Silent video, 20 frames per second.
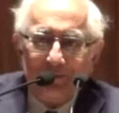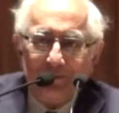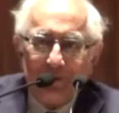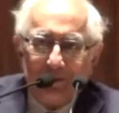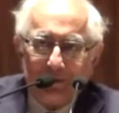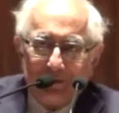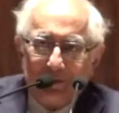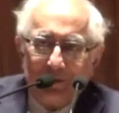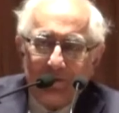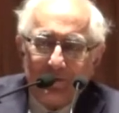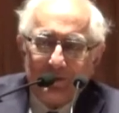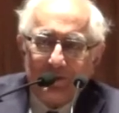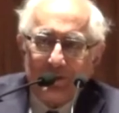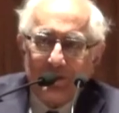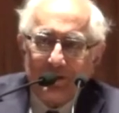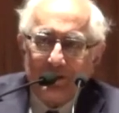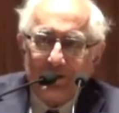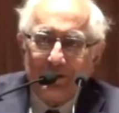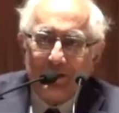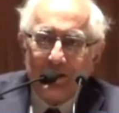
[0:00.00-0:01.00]
first the
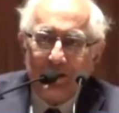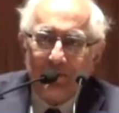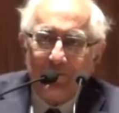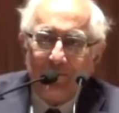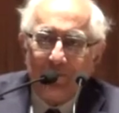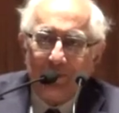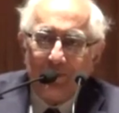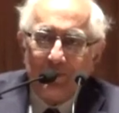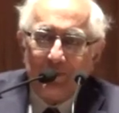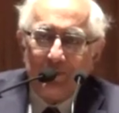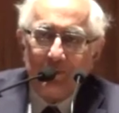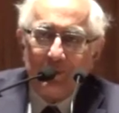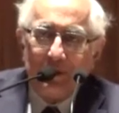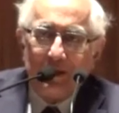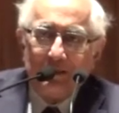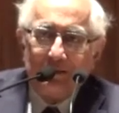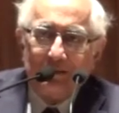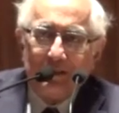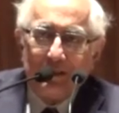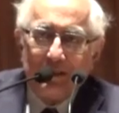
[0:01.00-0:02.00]
visiting team from
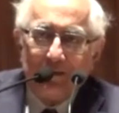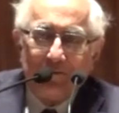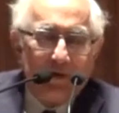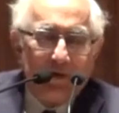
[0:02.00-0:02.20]
UK, then the